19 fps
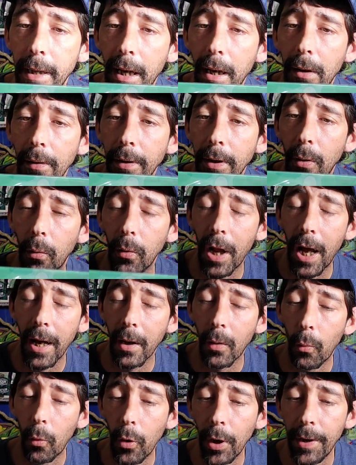down to
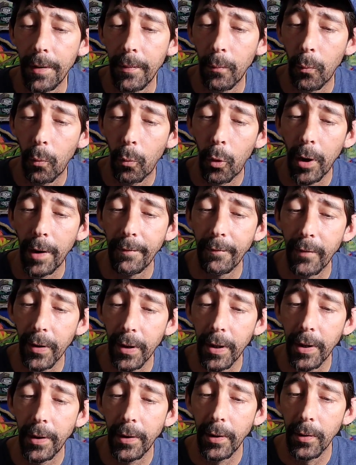like one foot
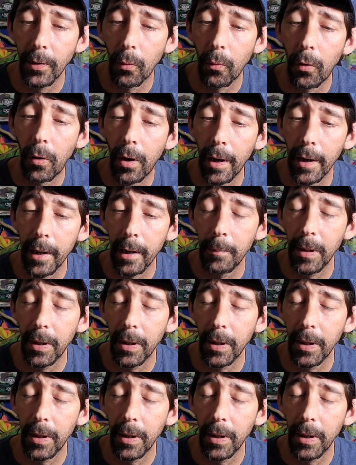under the water,